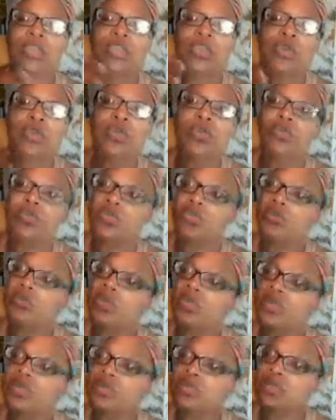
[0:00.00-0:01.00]
And you
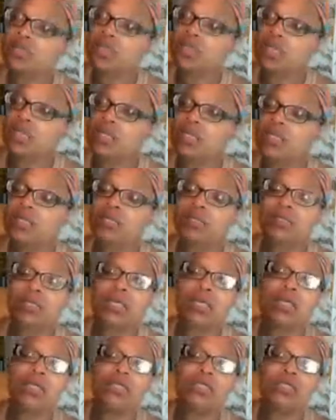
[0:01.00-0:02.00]
do these
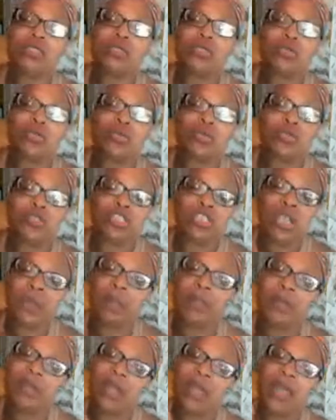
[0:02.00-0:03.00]
things to
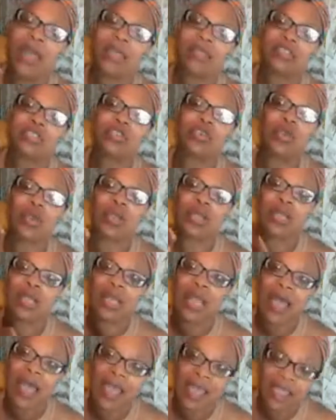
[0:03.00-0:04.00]
jeopardize your
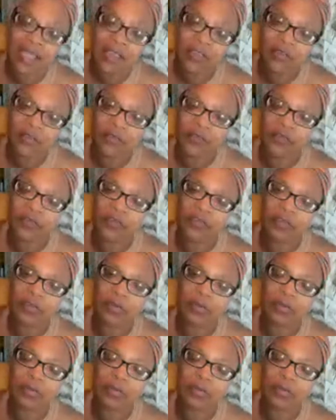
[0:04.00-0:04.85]
life